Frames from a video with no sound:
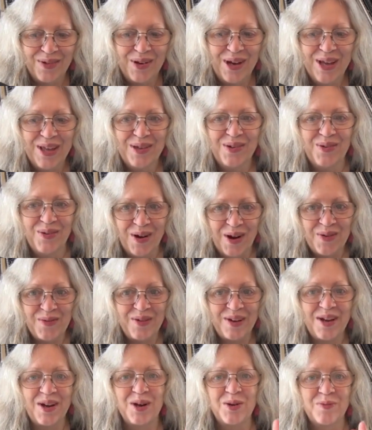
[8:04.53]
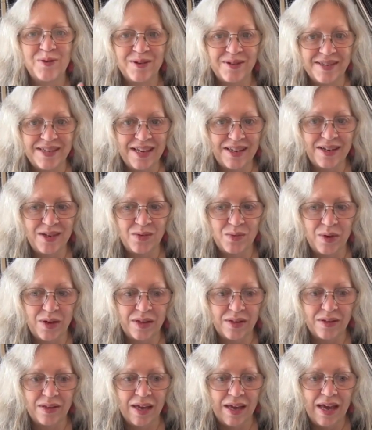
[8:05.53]
with what we are presented
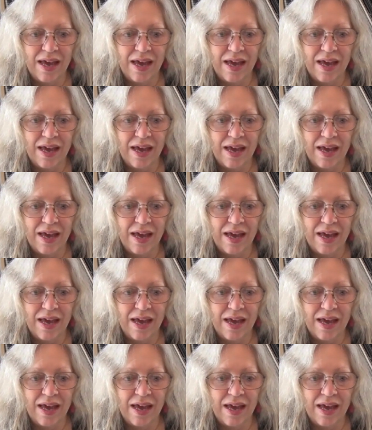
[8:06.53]
with.